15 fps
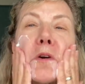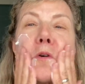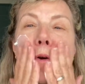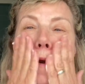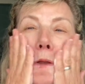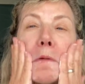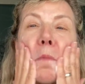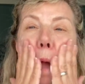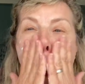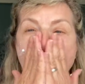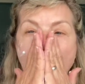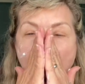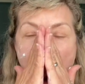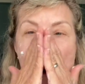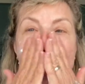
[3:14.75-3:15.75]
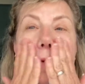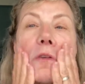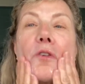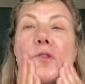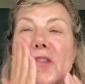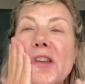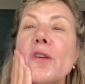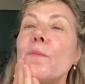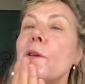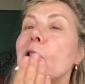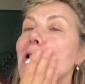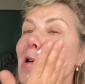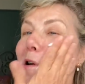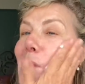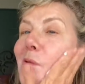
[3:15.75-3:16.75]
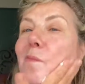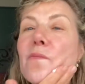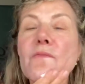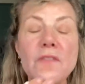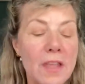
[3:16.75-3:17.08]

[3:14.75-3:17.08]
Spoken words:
a cream, which you then apply,